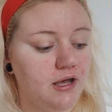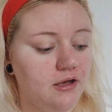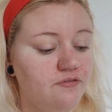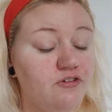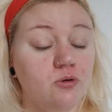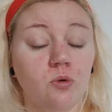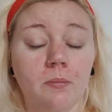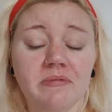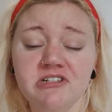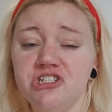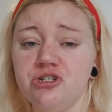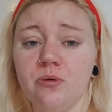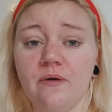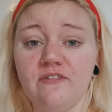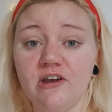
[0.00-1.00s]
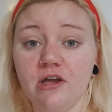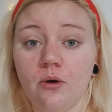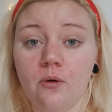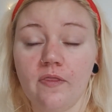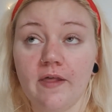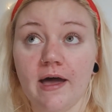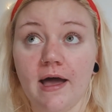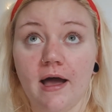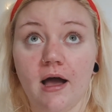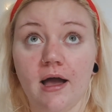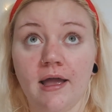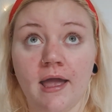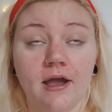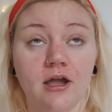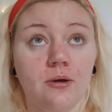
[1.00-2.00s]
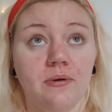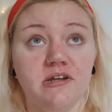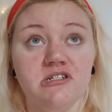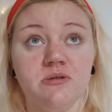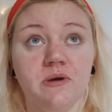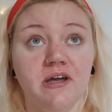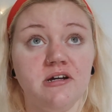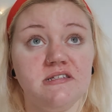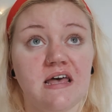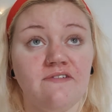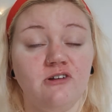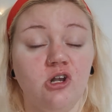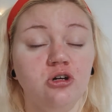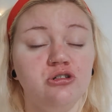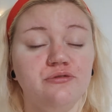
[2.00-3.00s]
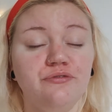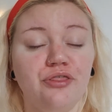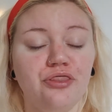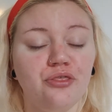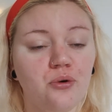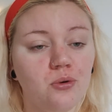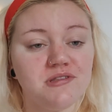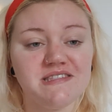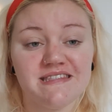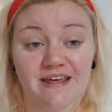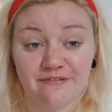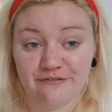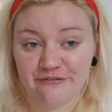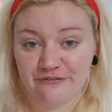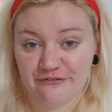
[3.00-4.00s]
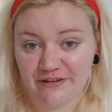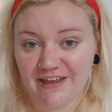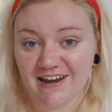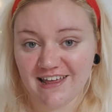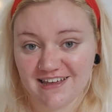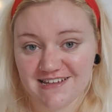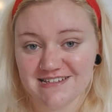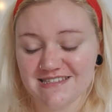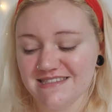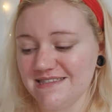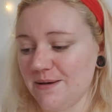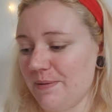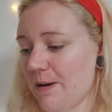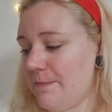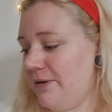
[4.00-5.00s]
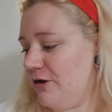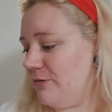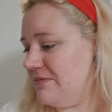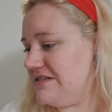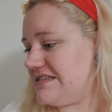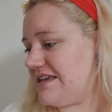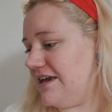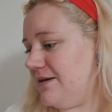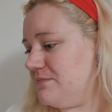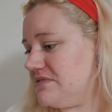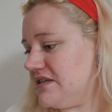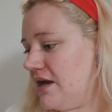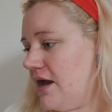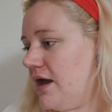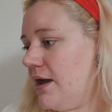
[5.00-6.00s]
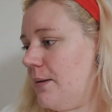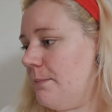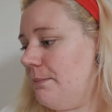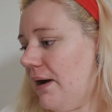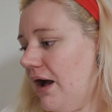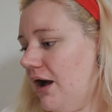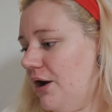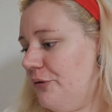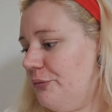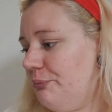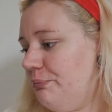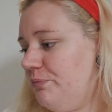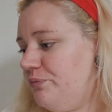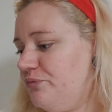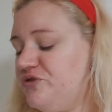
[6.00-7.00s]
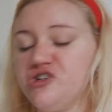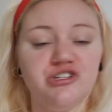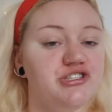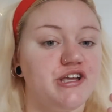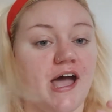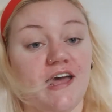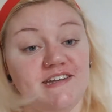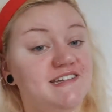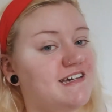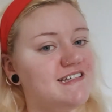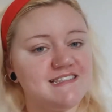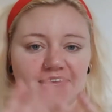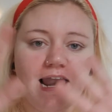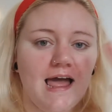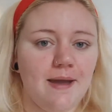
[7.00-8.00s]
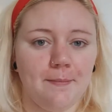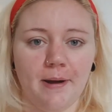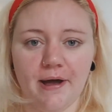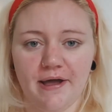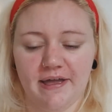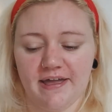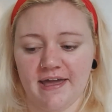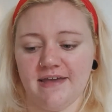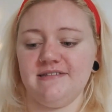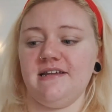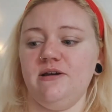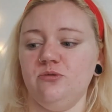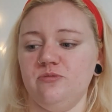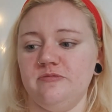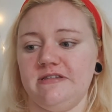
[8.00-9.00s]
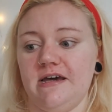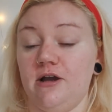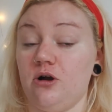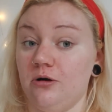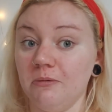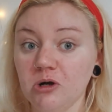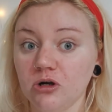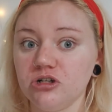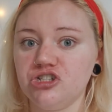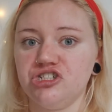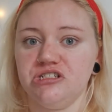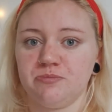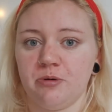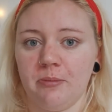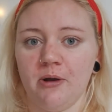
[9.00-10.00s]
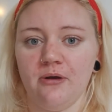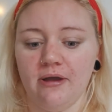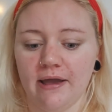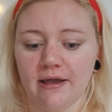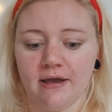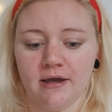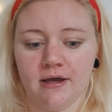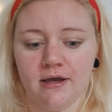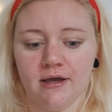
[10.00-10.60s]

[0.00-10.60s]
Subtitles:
If you want me to do a video on that, I can go into it because I have a lot of thoughts and feelings about pyramid schemes. But just a disclaimer in case anyone was like, oh my god, she's promoting